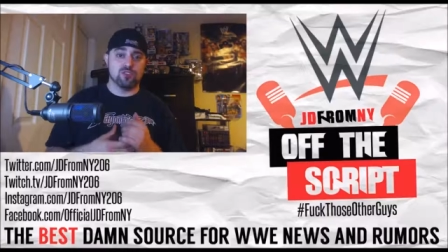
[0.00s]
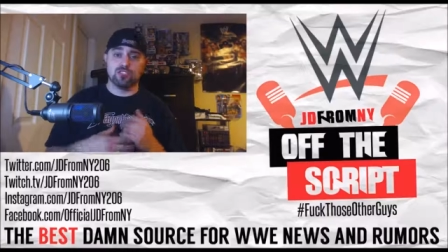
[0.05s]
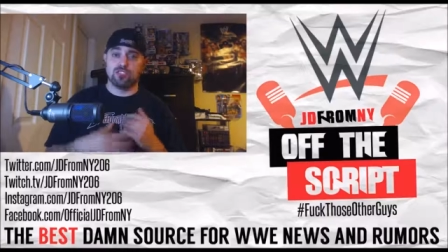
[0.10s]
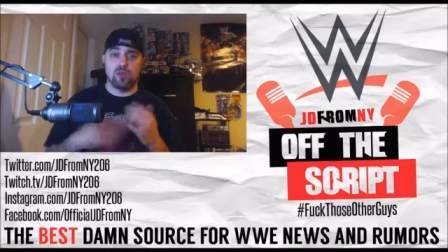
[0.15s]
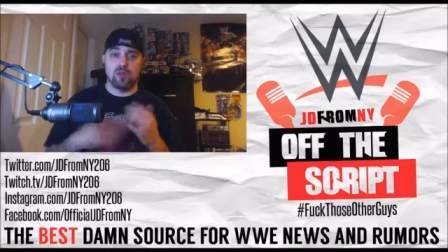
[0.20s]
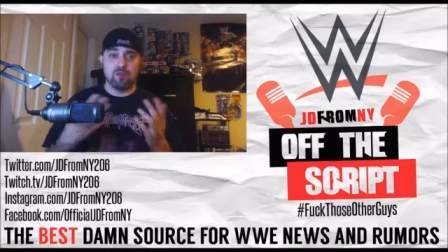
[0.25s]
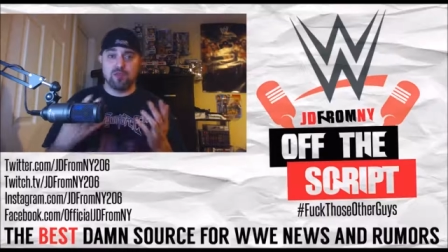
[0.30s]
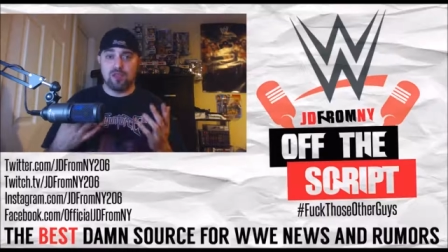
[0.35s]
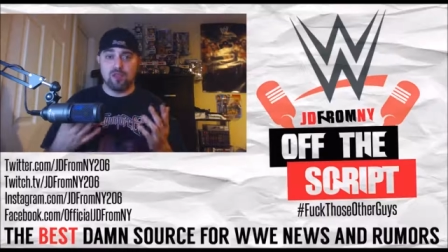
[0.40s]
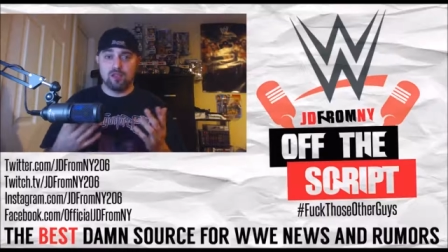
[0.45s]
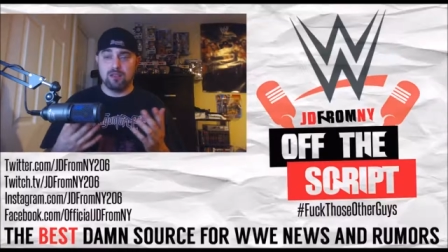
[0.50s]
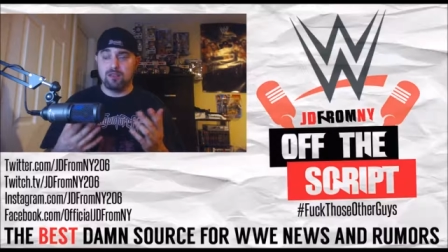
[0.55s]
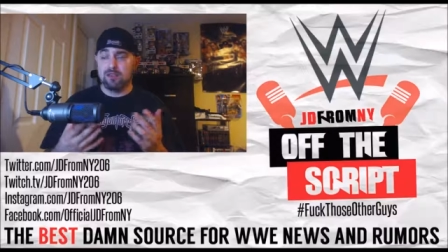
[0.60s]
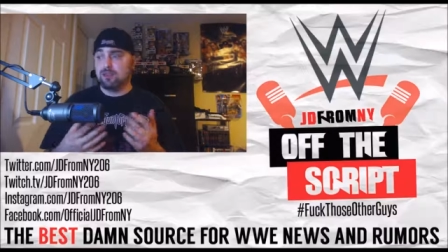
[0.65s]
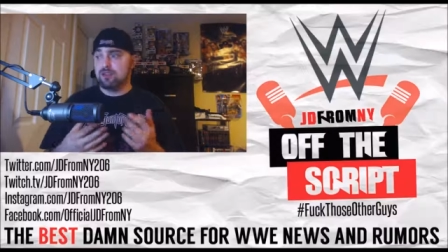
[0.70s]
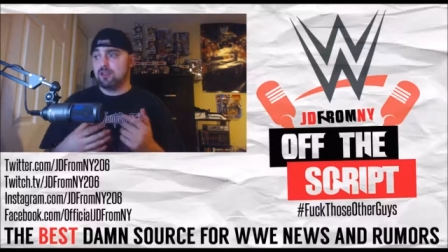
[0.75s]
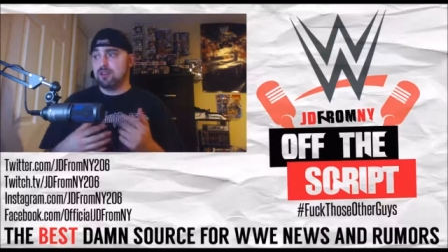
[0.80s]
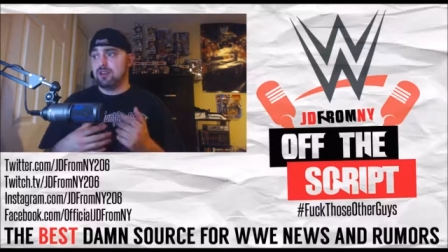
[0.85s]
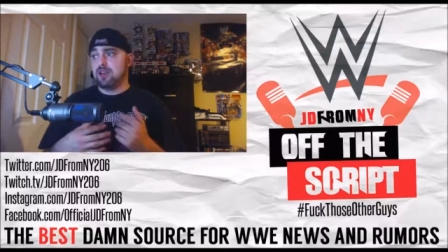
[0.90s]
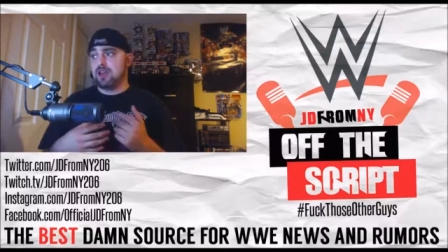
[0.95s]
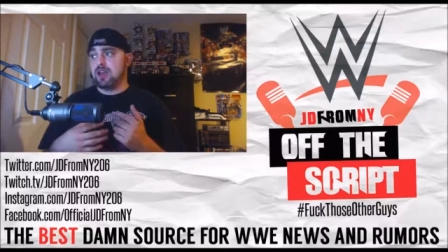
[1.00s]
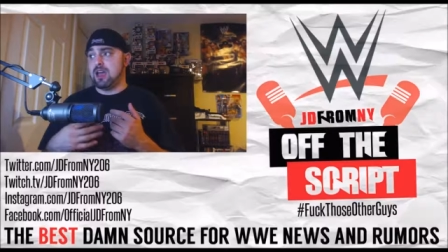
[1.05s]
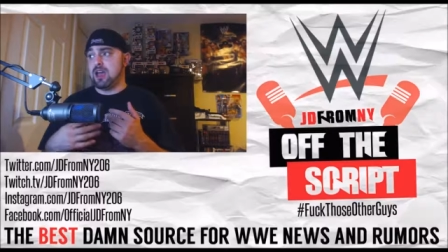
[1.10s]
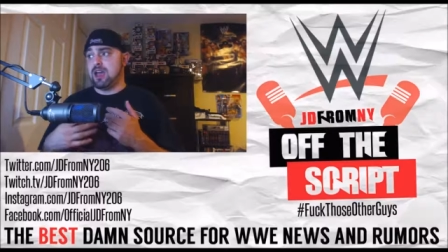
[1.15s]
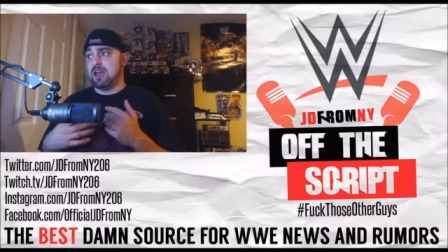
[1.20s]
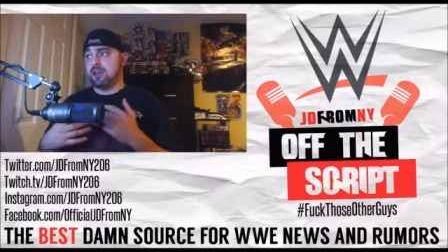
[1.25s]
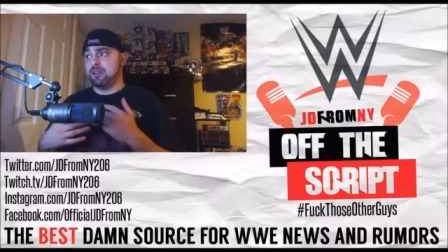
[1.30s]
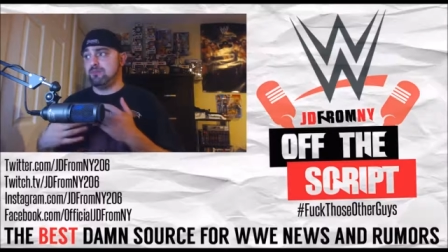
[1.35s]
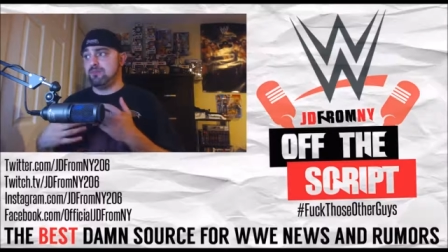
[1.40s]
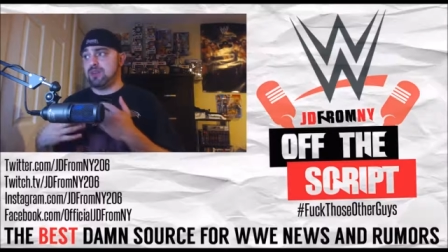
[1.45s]
or something
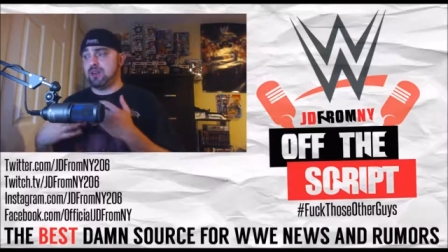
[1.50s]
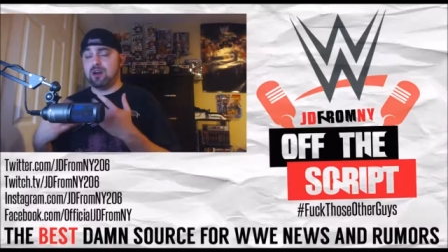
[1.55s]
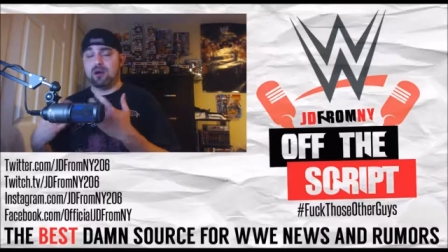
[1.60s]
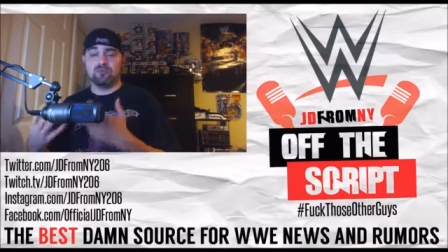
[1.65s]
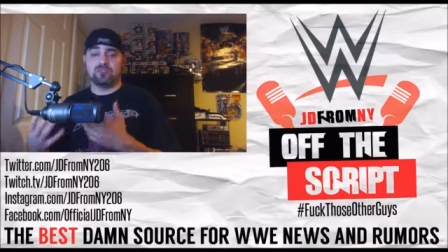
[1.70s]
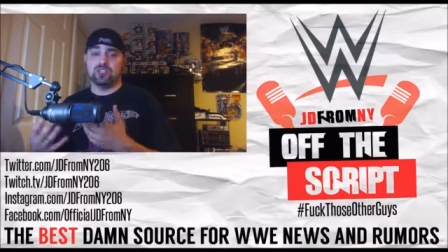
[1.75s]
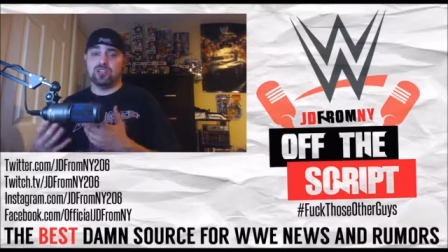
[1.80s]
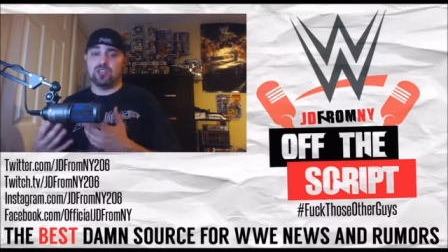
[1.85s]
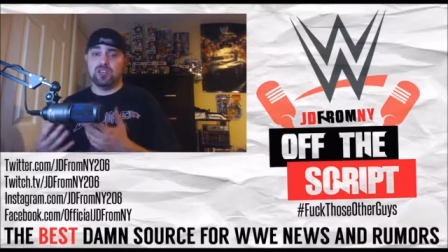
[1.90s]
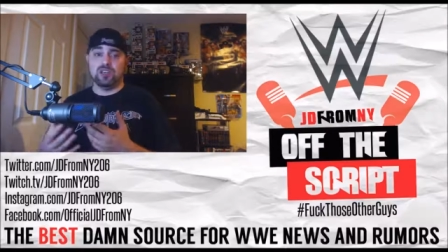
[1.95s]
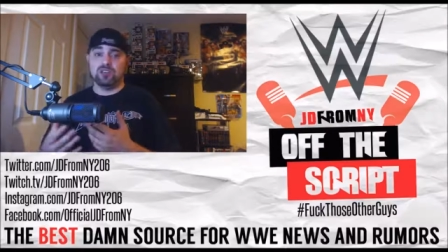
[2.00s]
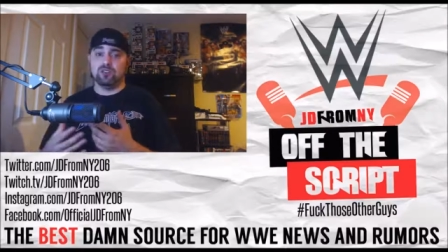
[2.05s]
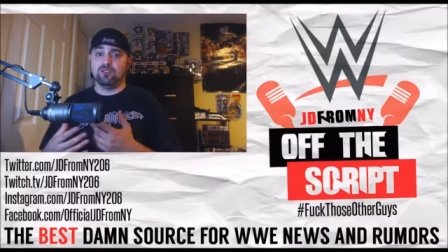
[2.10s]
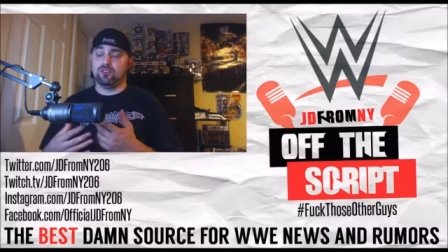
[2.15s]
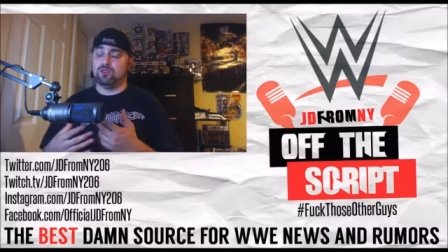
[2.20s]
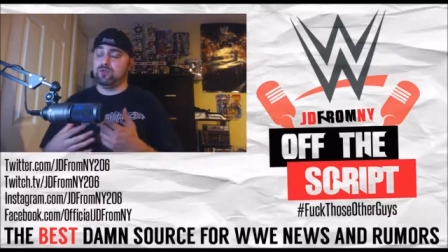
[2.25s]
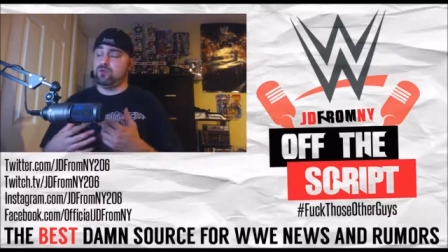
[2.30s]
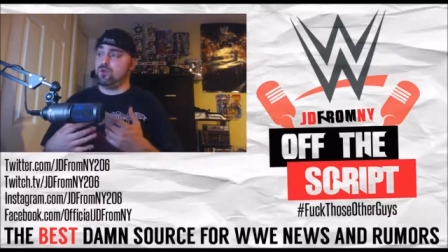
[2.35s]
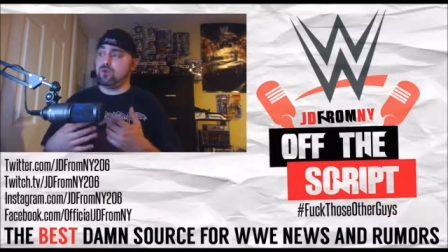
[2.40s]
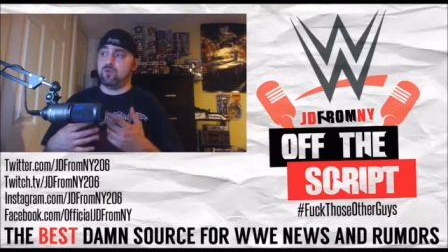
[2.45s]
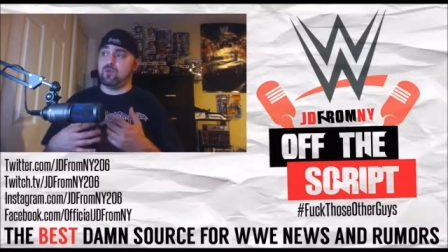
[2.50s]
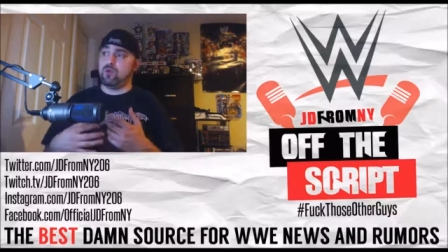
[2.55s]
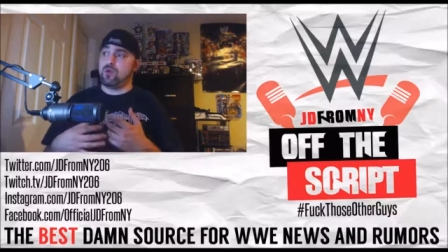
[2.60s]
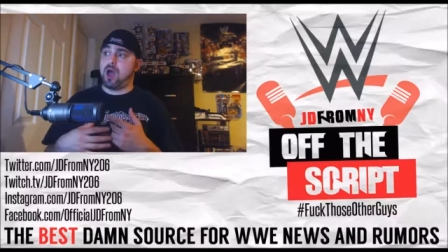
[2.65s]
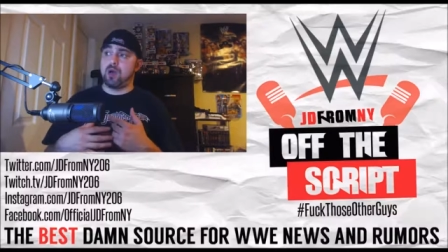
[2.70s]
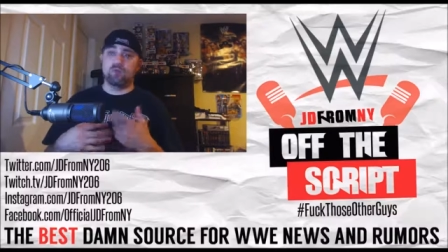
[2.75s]
and, and, becomes a heel.